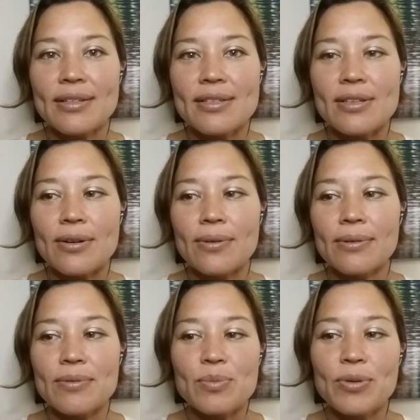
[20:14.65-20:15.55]
So
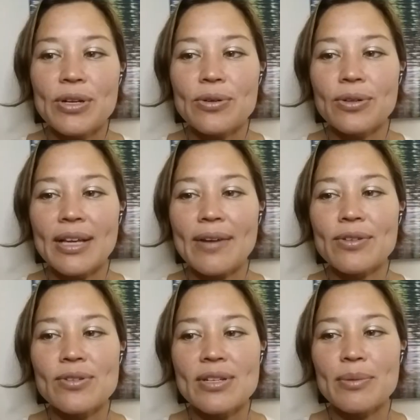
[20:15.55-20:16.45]
it was pretty cool to
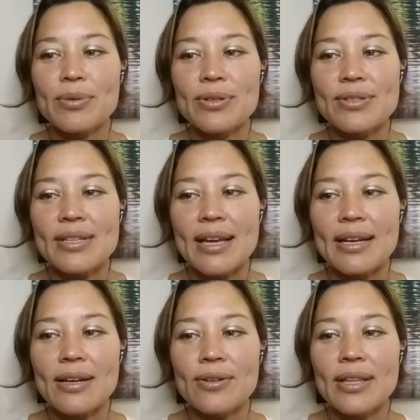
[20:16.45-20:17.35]
have those numbers
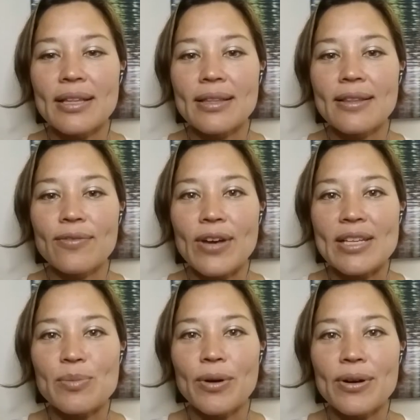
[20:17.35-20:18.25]
and know that the
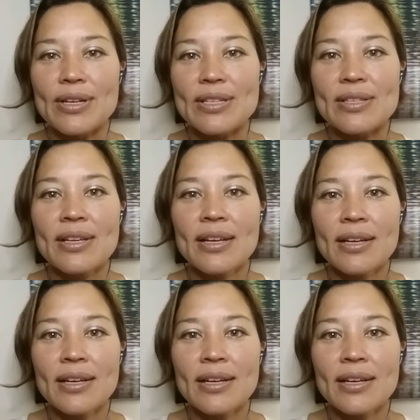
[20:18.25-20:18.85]
fast bar is